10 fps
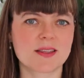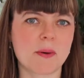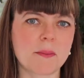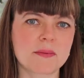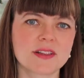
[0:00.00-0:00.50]
of the
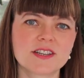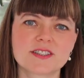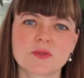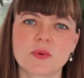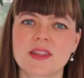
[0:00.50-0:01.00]

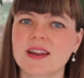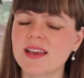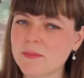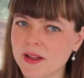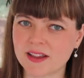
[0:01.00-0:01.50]
population with an
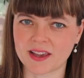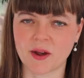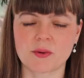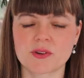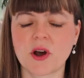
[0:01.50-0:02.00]
email
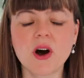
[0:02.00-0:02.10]
account.